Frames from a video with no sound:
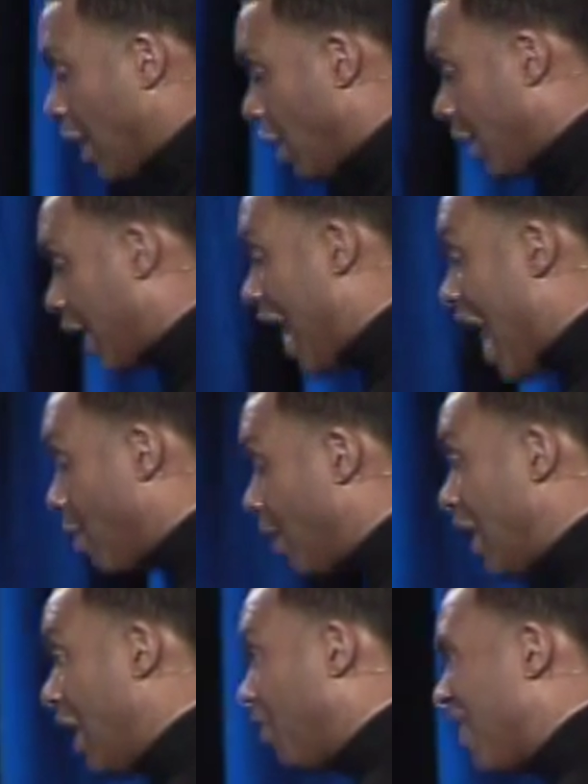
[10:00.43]
and look at Adam
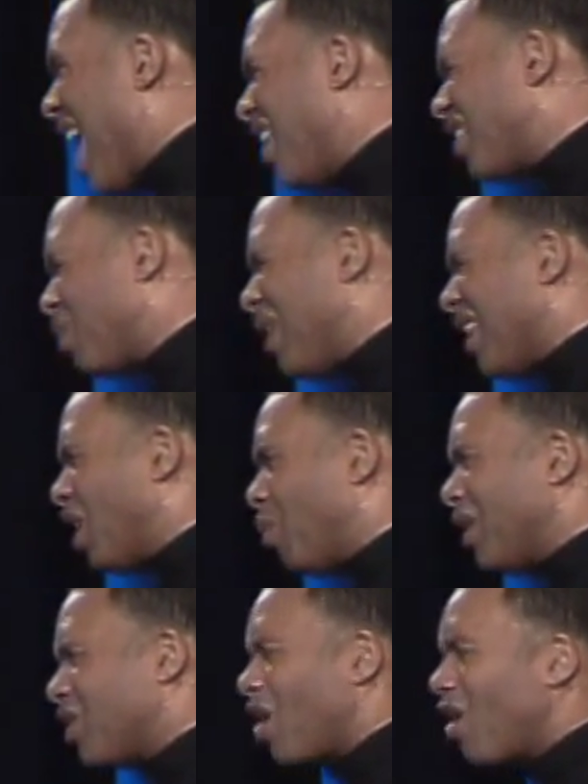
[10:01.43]
and Eve, and I used to be a little
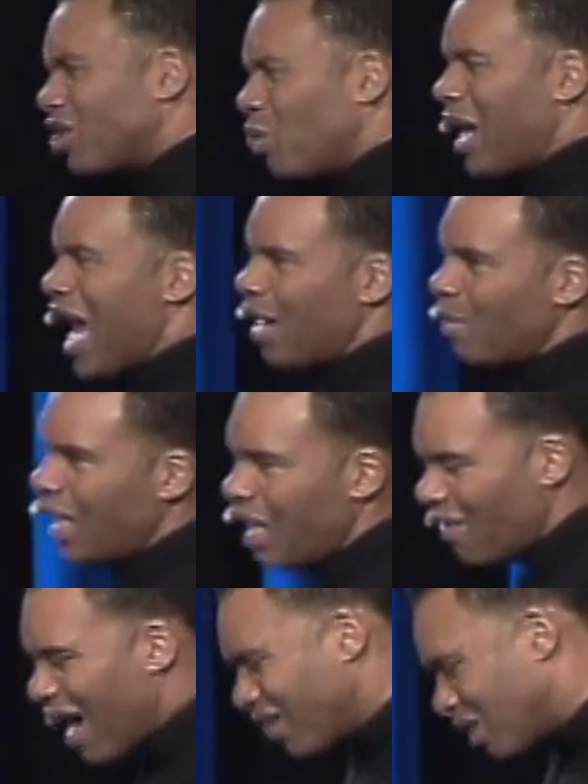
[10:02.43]
bit salty with Adam and
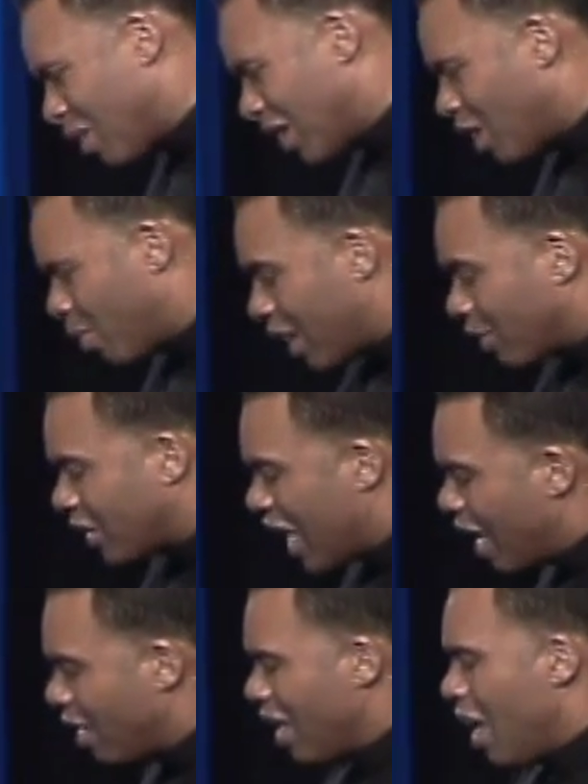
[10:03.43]
Eve. I used to be a little bit
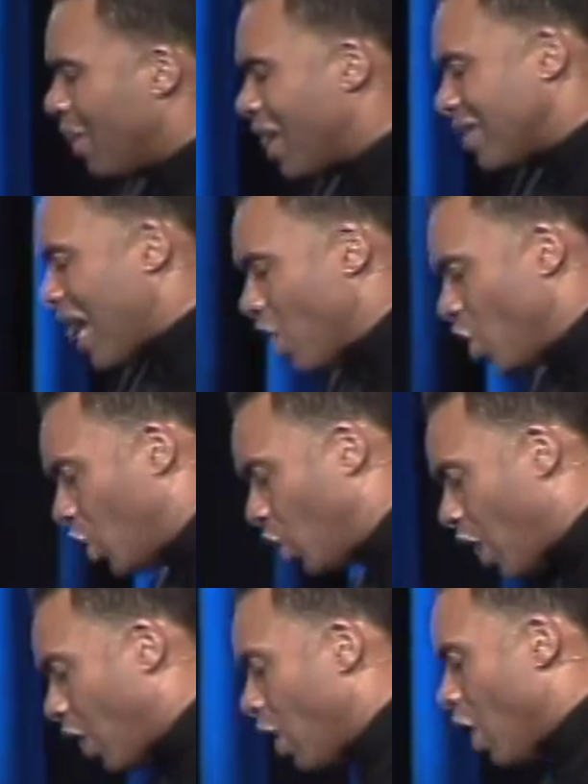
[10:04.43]
upset because I knew
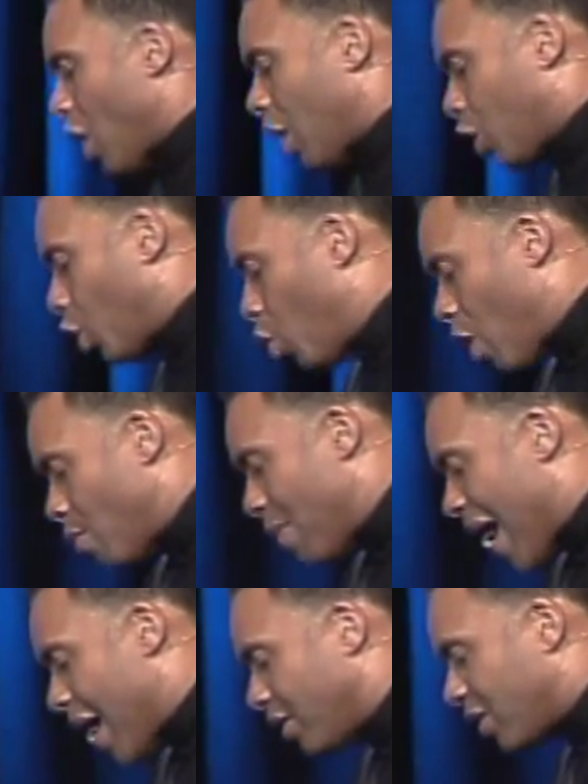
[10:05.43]
that through one
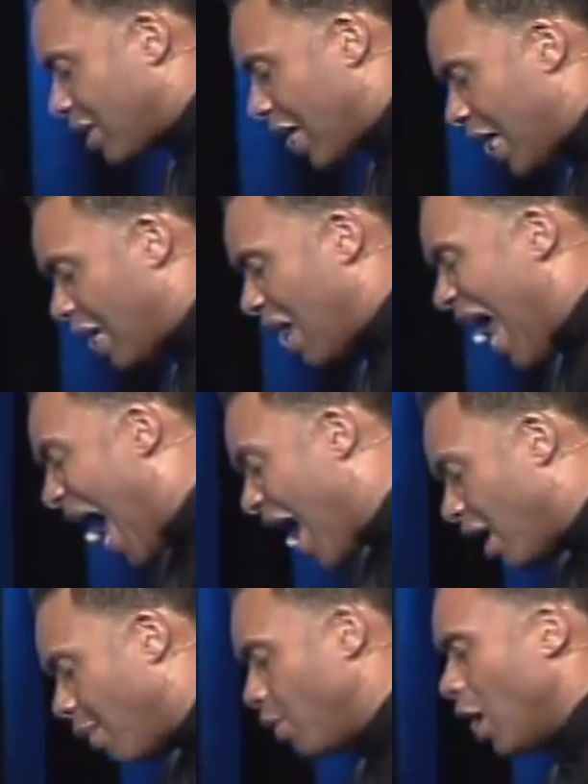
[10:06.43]
man's sin,
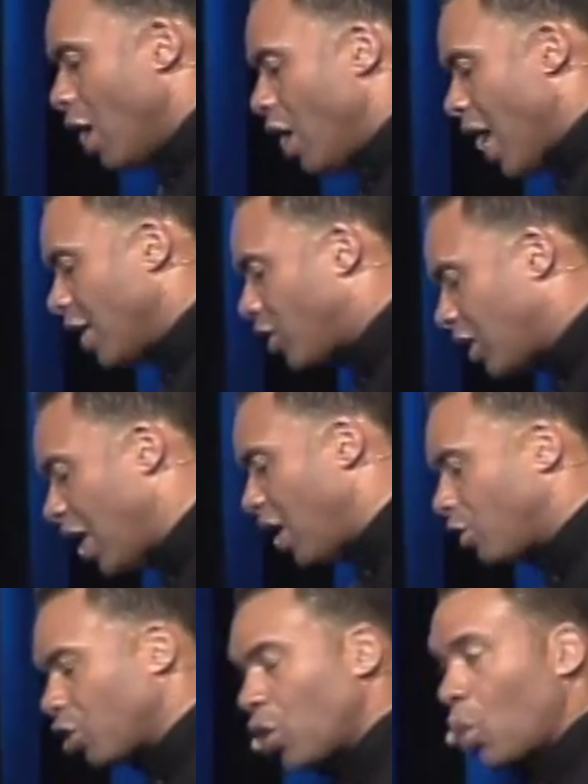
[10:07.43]
Adam and sin
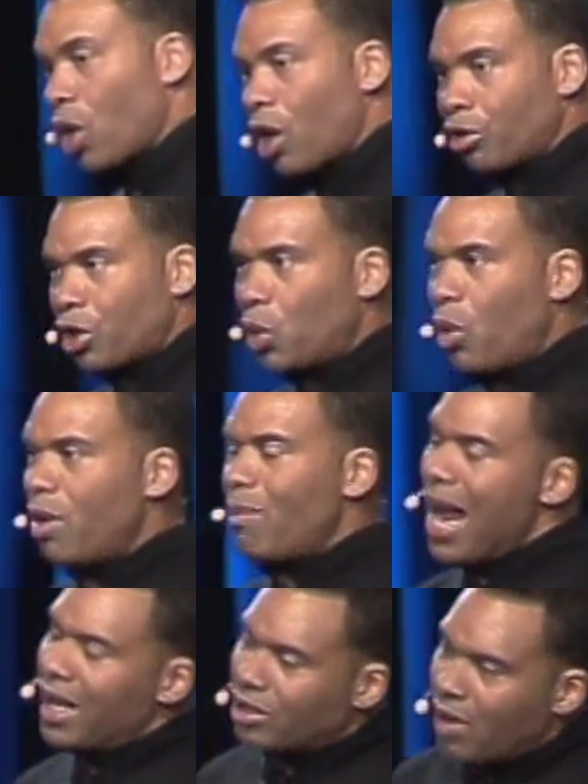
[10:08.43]
entered the world through one
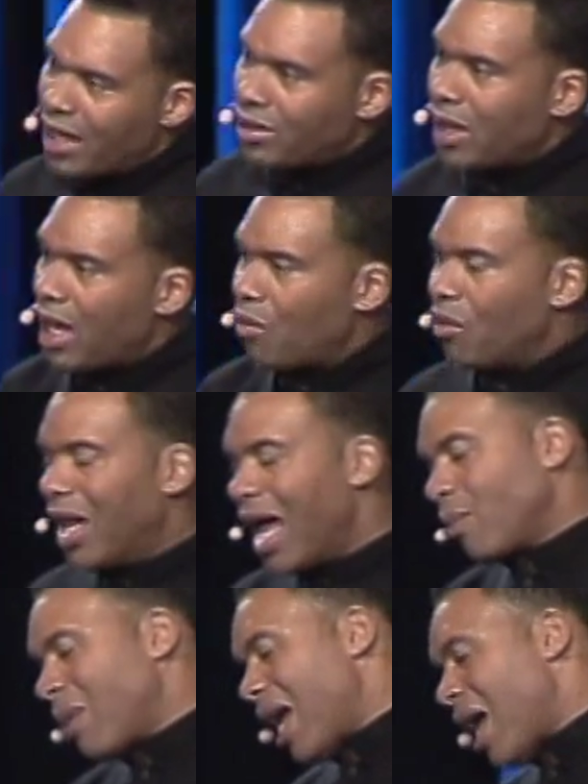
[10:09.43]
man. So I used to kind of feel
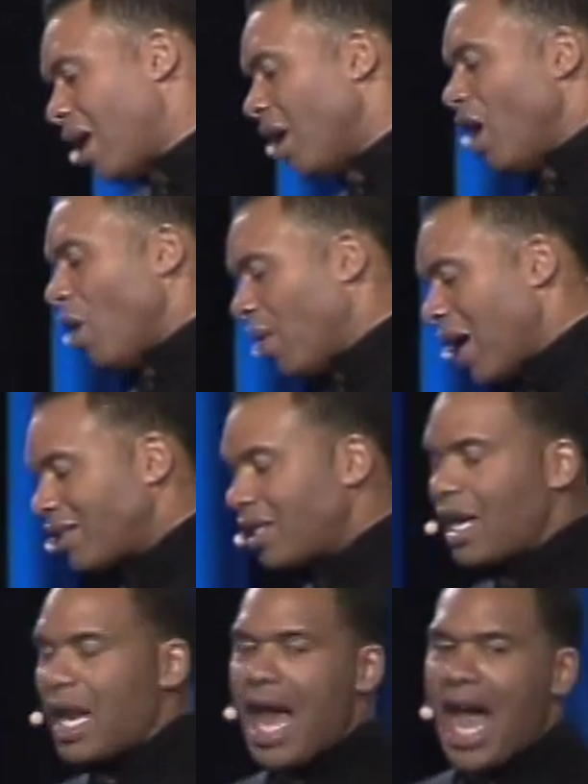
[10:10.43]
like, man, when I
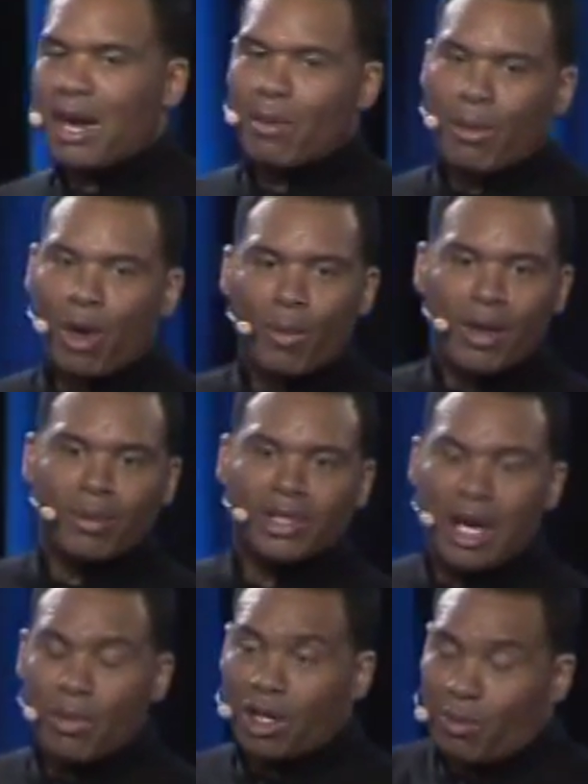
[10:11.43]
see that Adam, I'm going to be
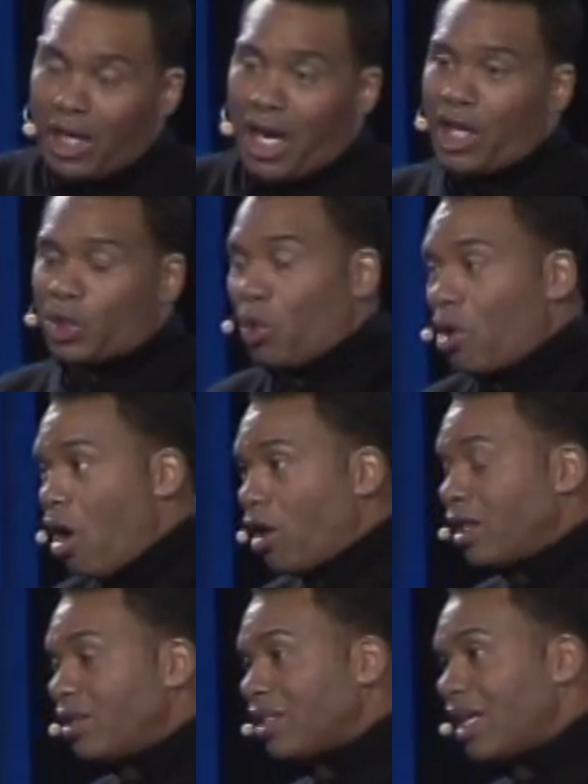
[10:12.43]
upset with him because we're
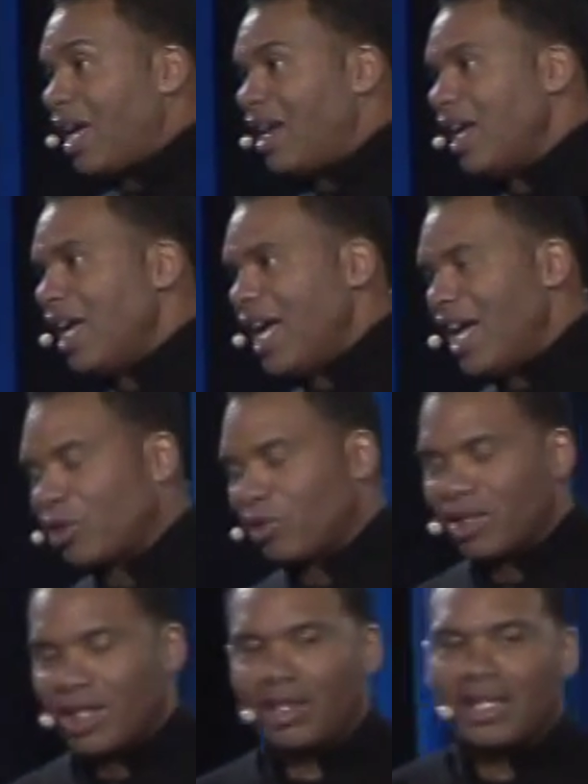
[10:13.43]
all in sin as a
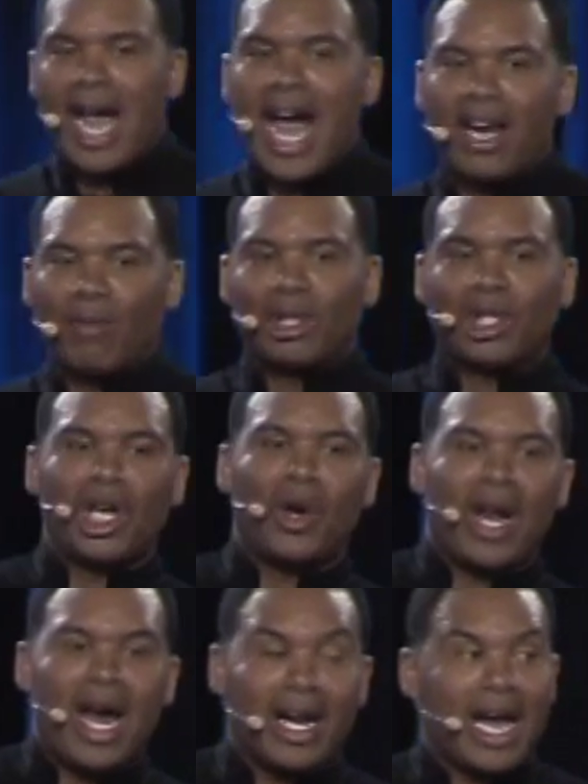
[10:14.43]
result of Adam. But you know
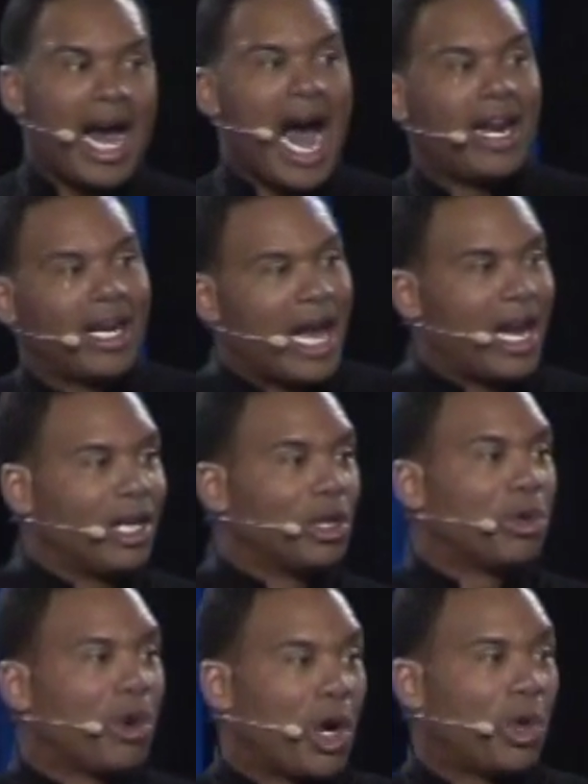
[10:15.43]
what? I done got a
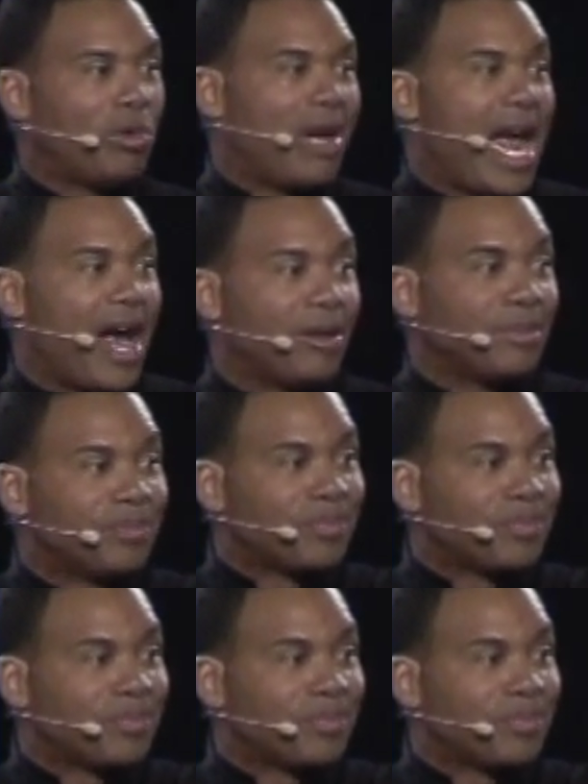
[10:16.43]
little grown now.